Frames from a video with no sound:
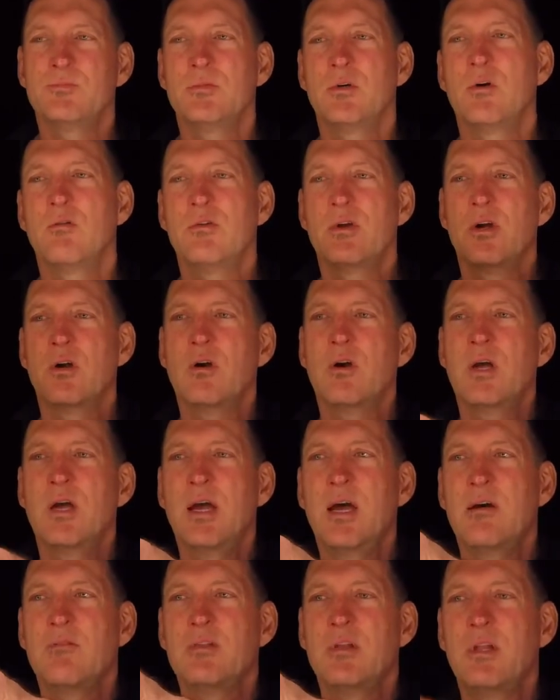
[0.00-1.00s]
Over here I
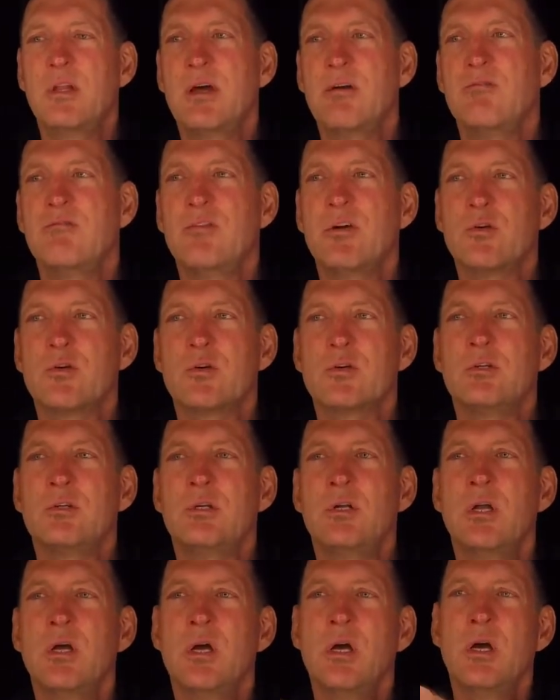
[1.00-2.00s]
have the left
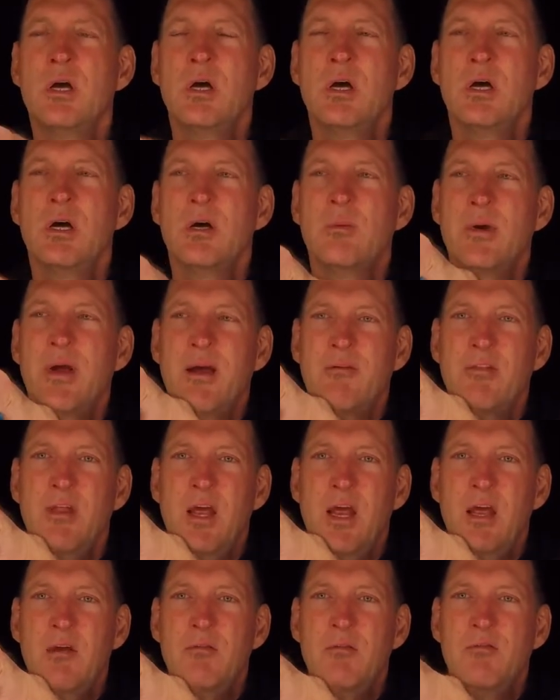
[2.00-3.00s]
ventricle, I have the
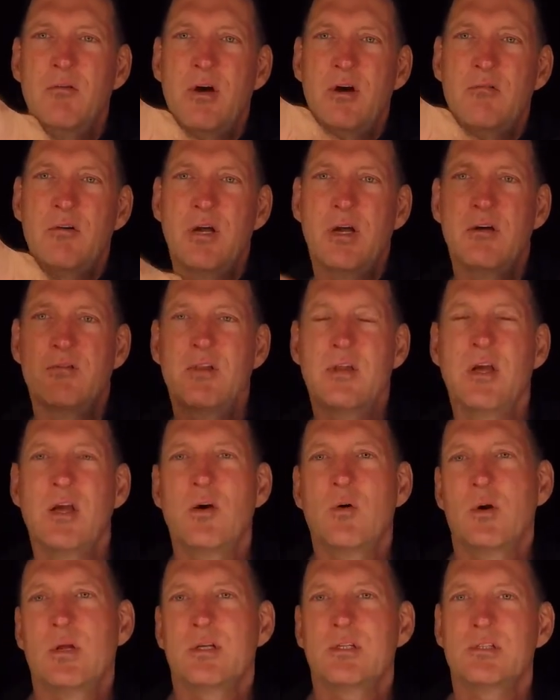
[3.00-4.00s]
AV valve, I have the
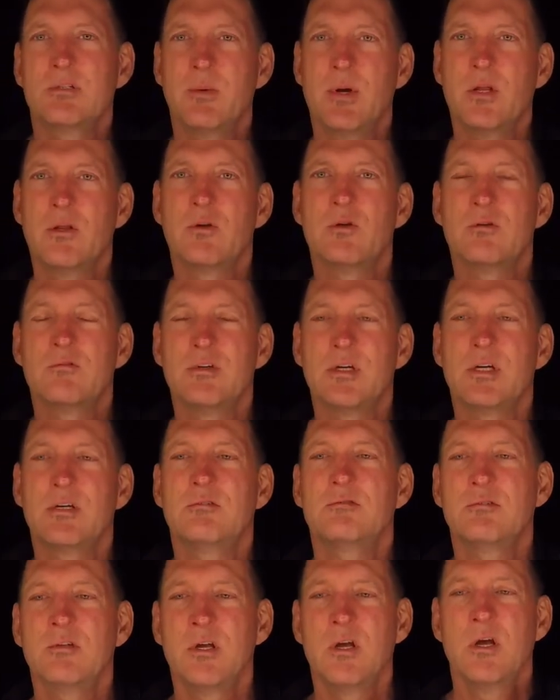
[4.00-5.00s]
aortic semilunar valve.